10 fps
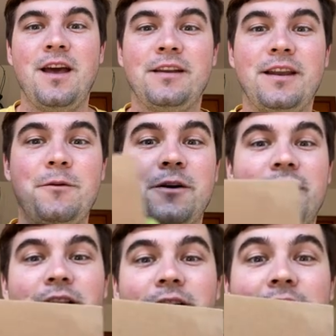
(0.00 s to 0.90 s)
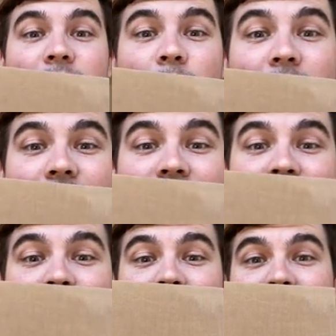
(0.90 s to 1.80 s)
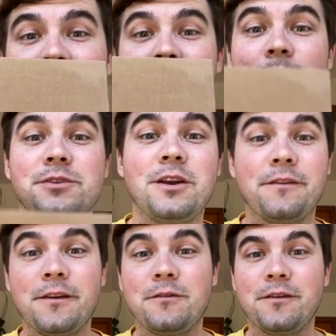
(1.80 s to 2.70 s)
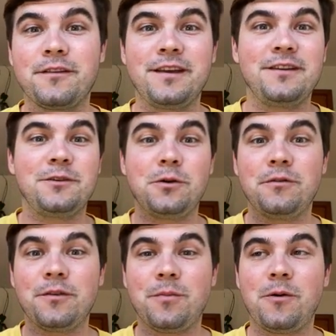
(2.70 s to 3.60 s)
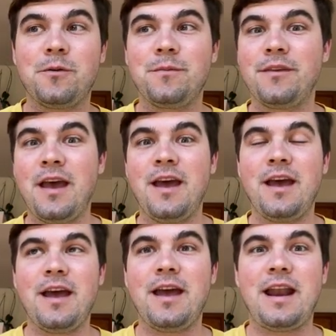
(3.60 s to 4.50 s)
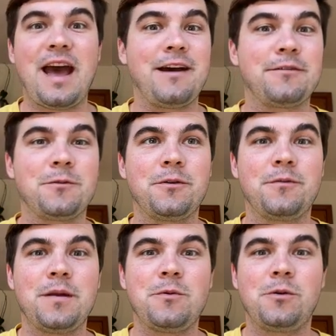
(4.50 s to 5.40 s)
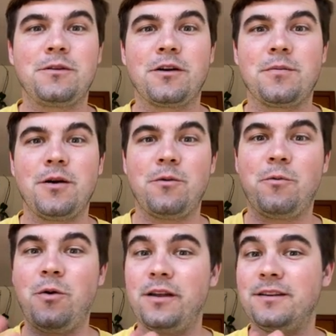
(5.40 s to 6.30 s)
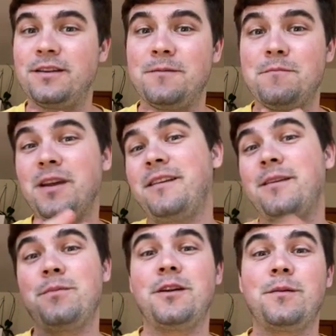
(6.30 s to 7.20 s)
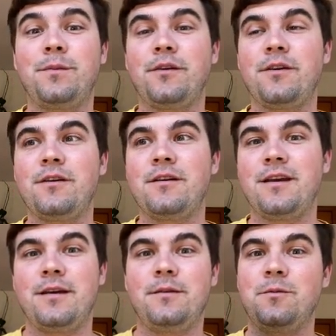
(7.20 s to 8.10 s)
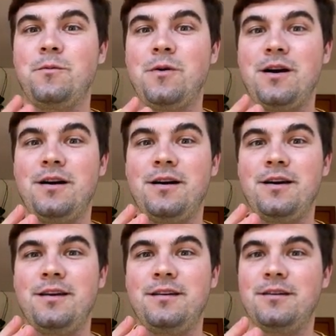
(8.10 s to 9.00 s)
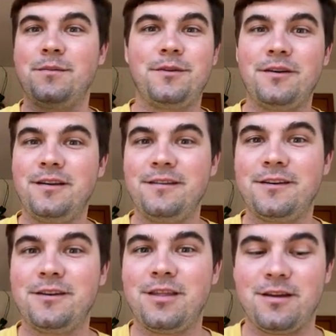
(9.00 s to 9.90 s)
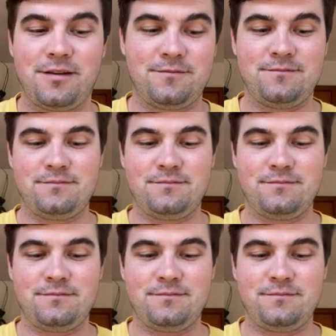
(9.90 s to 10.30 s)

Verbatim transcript: Today we're going to look at Where the Sidewalk Ends from Shel Silverstein, two of his poems, and afterwards maybe we'll talk about what makes something absurd and why absurdity is a good thing.